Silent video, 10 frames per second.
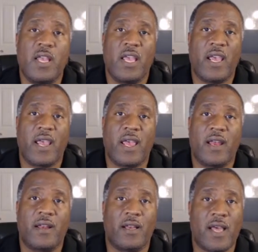
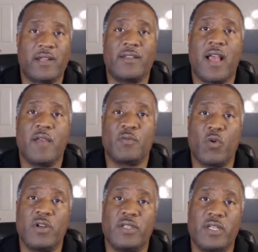and a lot of times
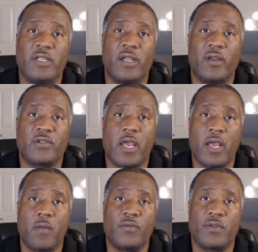more details
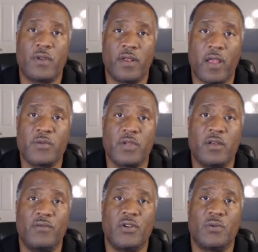helps
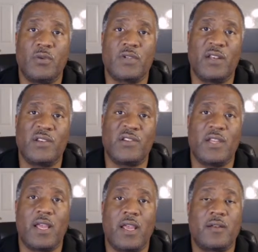individuals
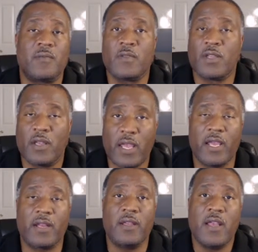understand,
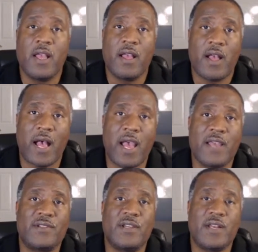hey, I
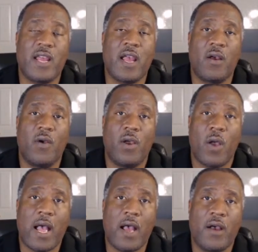see now
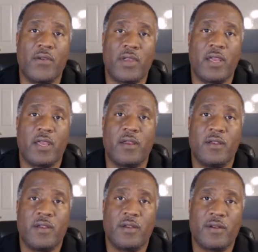how they
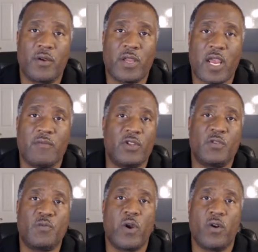came to
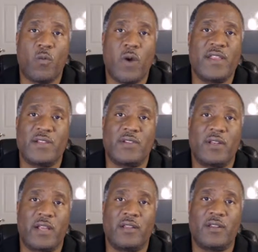this point, or why they
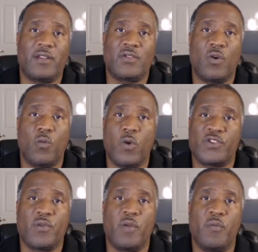selected this, or
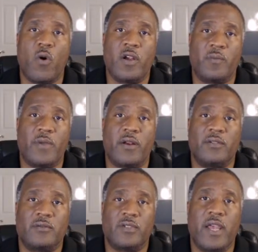what's so important about
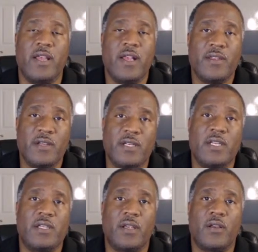it. Okay, the
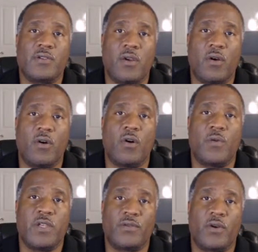details are
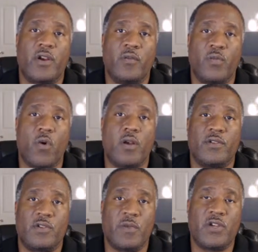always very
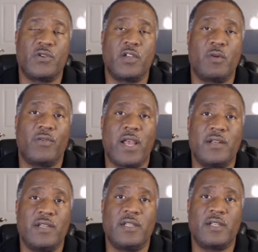important, so make sure you
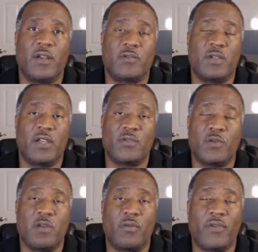provide details, because
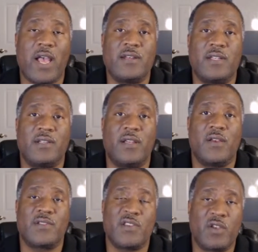when you provide
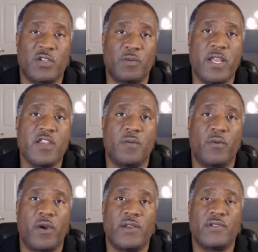details and you explain your
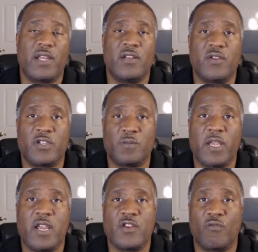points and you
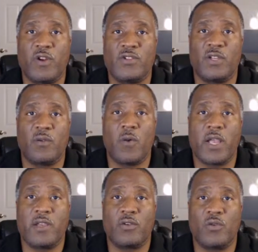explain your reasoning
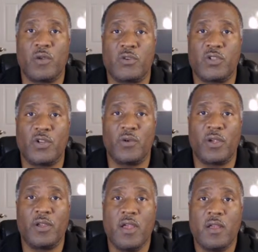why you're doing what you're
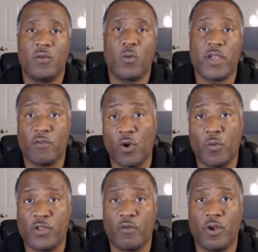doing, or why you wrote
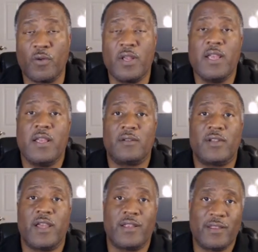what you wrote,
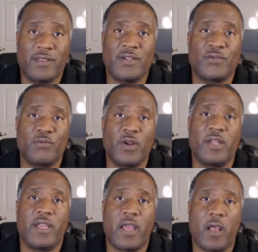okay, this
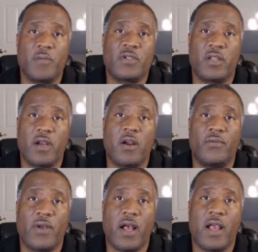really helps
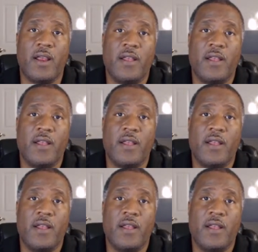clarify